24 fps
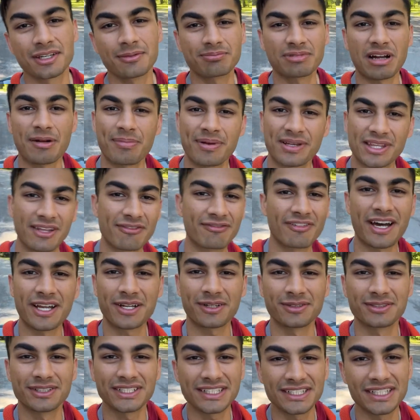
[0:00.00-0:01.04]
prepping the final
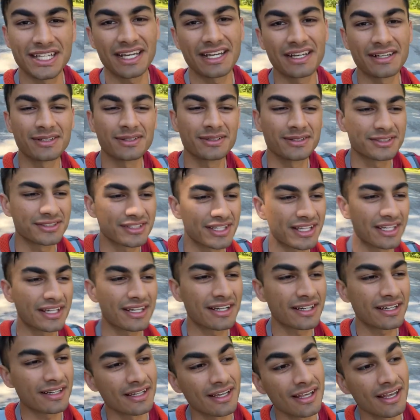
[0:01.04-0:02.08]
details
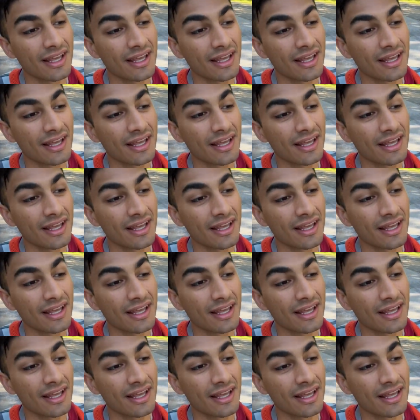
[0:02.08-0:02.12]
there.